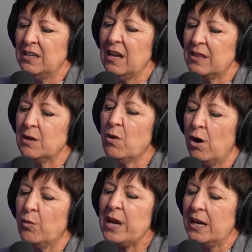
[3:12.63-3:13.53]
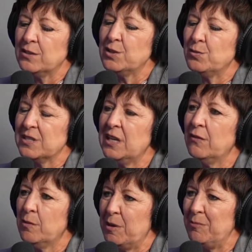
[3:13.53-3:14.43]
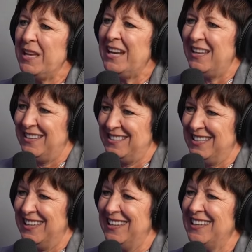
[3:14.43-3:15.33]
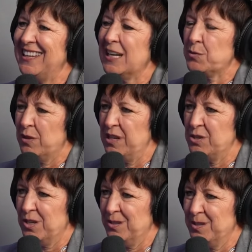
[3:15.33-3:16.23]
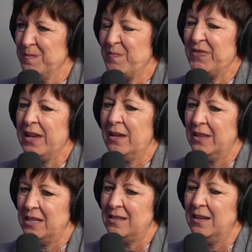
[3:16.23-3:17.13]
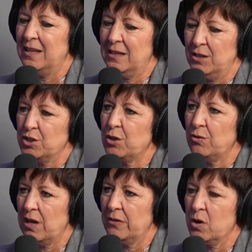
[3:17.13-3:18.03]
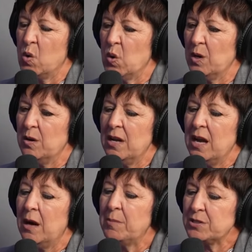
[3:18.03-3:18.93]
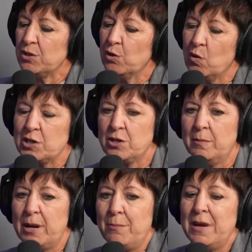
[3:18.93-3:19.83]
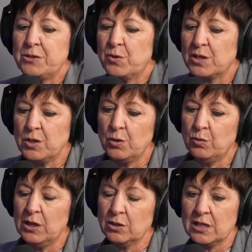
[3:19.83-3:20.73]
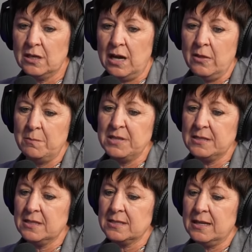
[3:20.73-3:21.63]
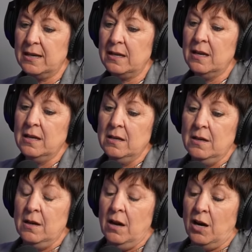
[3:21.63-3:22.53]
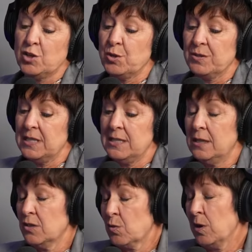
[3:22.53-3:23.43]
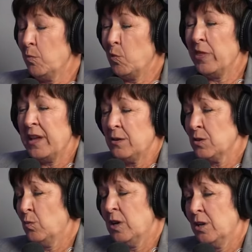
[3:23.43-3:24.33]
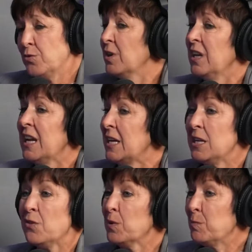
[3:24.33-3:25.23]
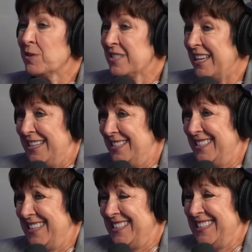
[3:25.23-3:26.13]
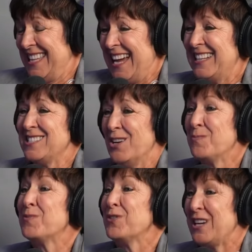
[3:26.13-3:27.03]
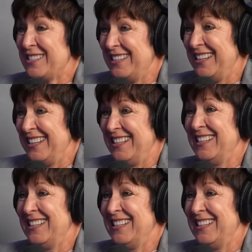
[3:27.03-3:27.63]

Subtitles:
think all we had to do was give them a minute to connect with each other, and they did, and it showed on the court. But to your question about metrics, you know, we look at on the business side. Our jersey sales were up 1,193%. Like, that is unprecedented.